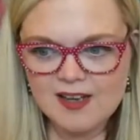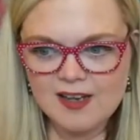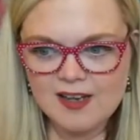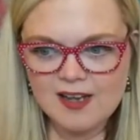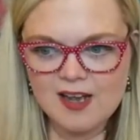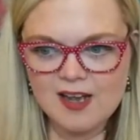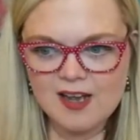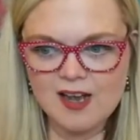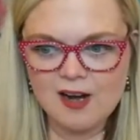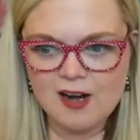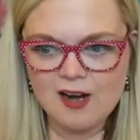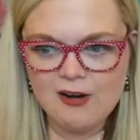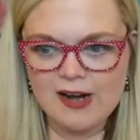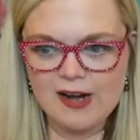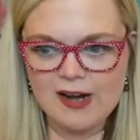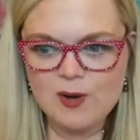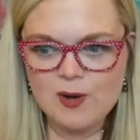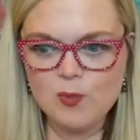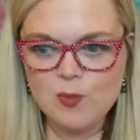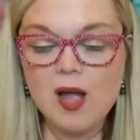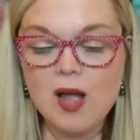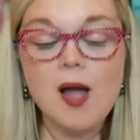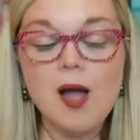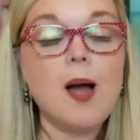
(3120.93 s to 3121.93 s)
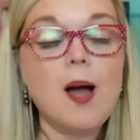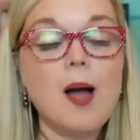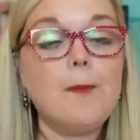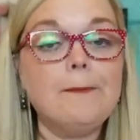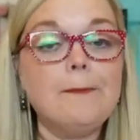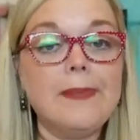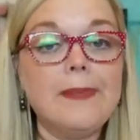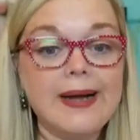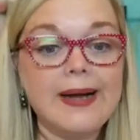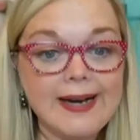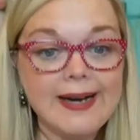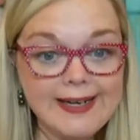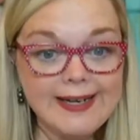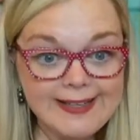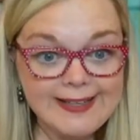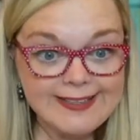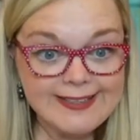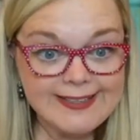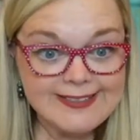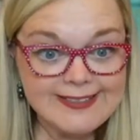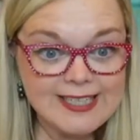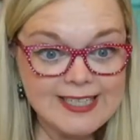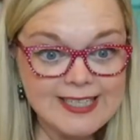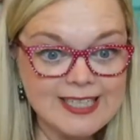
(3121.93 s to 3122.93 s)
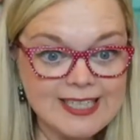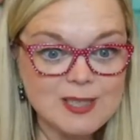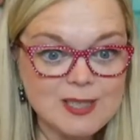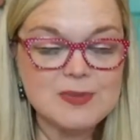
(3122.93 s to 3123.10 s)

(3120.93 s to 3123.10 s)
All right. Well, my next item is